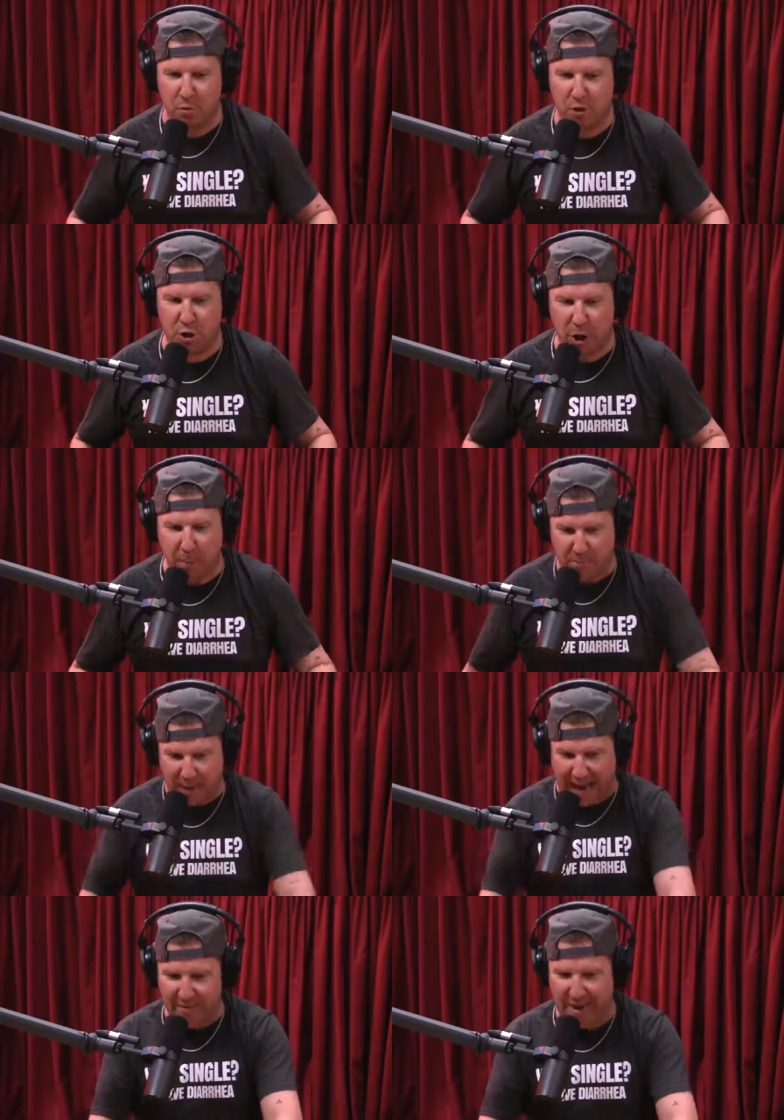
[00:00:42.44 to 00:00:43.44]
jump,
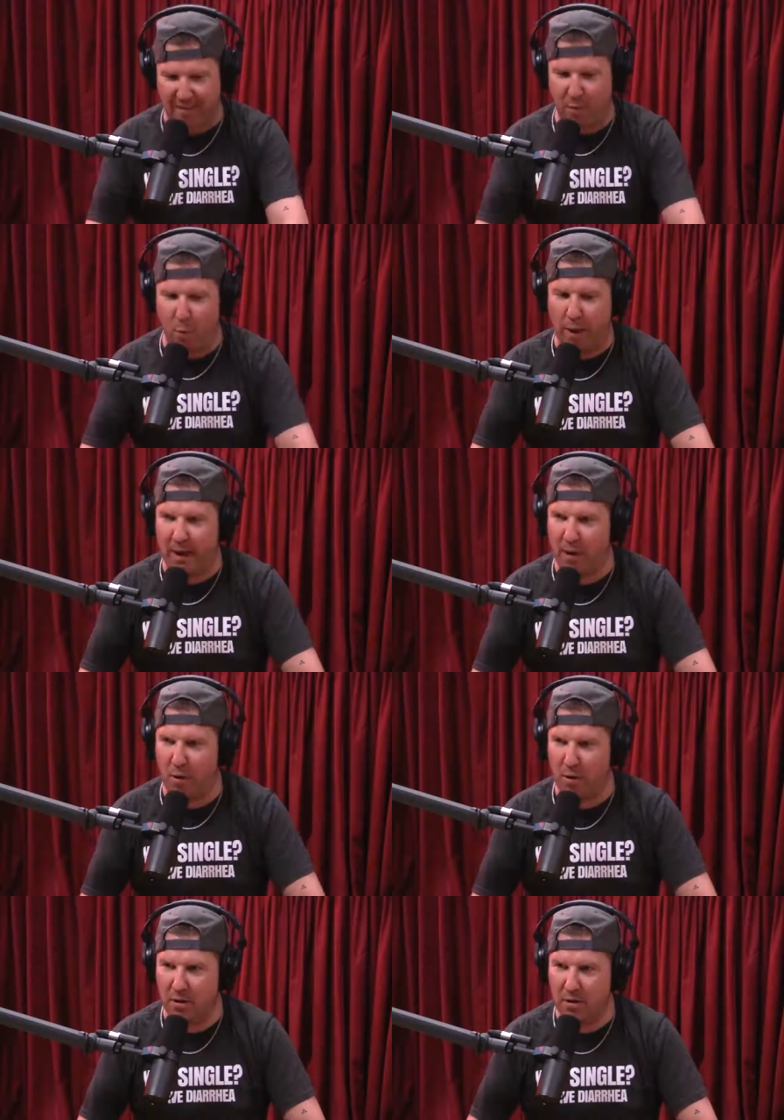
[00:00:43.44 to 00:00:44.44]
dive out of a
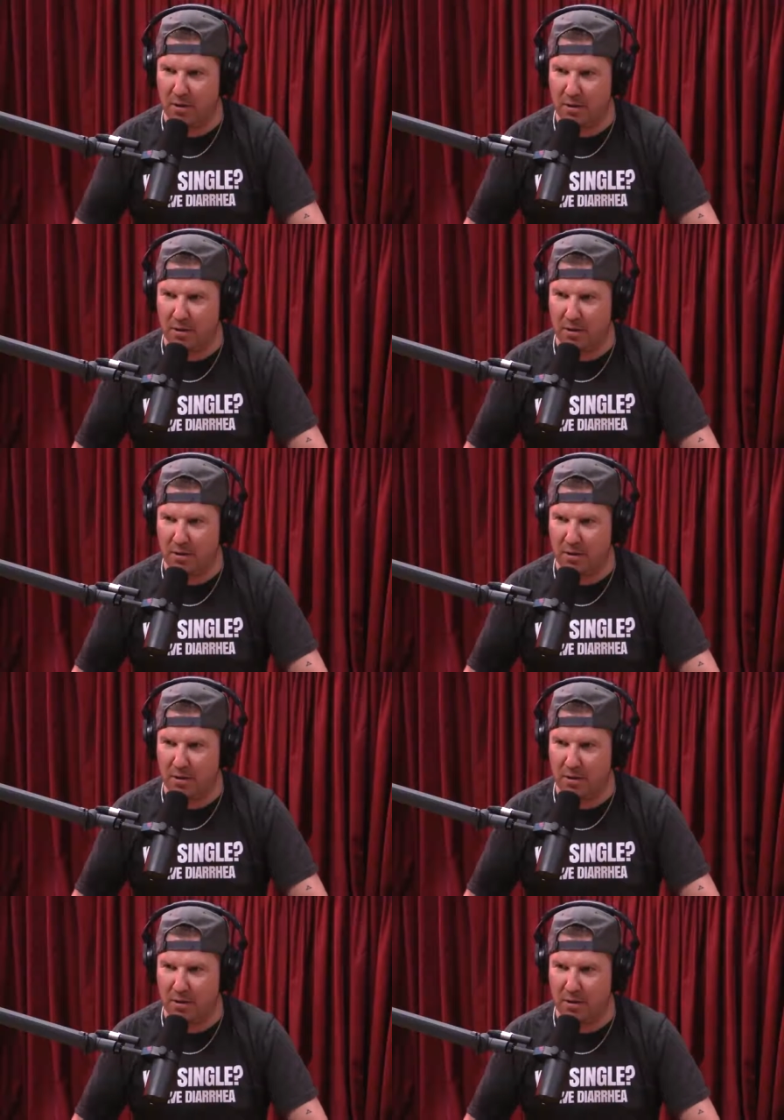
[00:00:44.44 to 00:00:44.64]
window